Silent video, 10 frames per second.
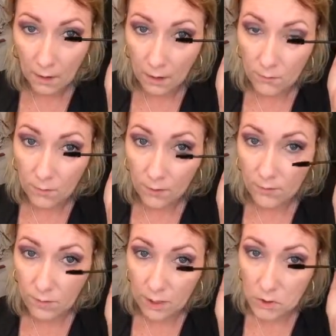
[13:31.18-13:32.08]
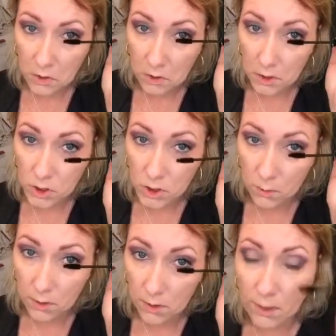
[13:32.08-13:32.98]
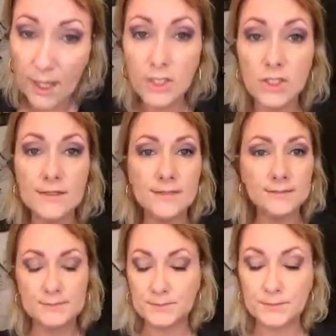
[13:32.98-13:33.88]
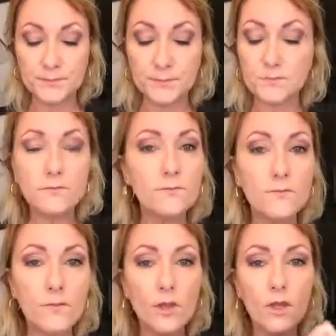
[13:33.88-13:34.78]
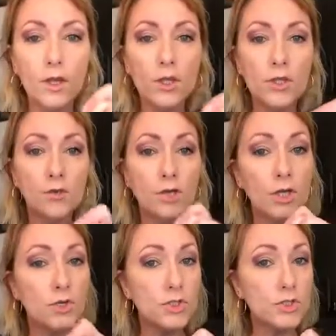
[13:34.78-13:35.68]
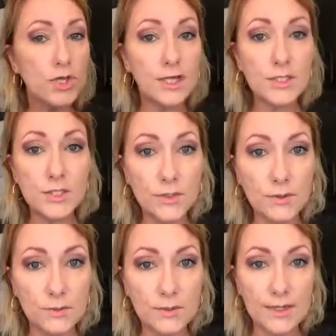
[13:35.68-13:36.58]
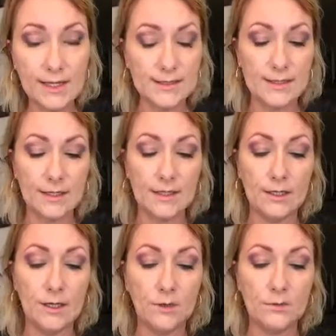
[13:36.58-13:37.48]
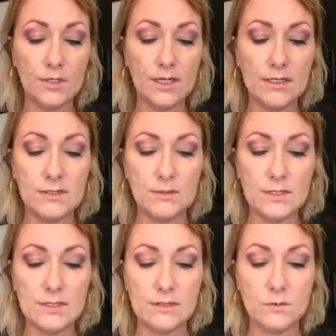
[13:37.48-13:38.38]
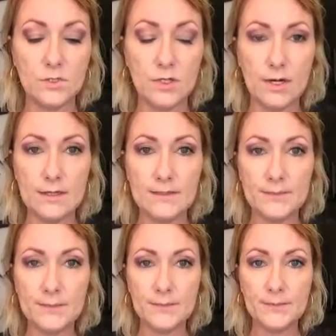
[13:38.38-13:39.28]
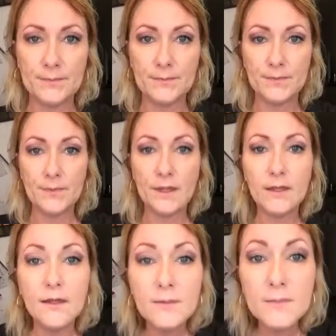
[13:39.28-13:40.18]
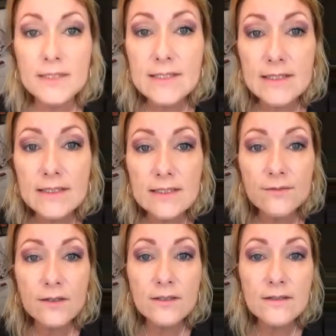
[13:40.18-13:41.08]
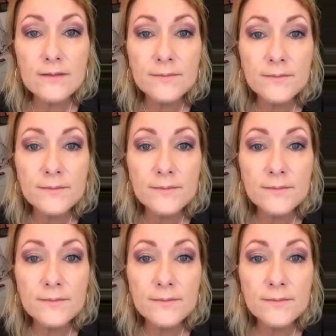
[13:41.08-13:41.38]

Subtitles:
If you have naturally shorter lashes, you can go straight to that second coat as soon as this one dries. But see the difference?